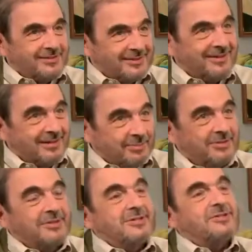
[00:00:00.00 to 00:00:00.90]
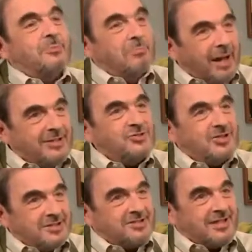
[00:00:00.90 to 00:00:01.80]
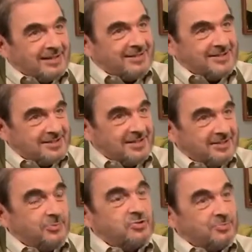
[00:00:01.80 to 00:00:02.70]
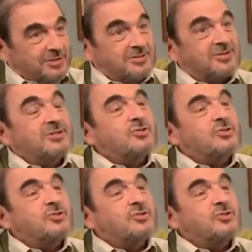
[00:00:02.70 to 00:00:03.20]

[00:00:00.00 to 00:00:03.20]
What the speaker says: on the table. So mangia stata zit, which means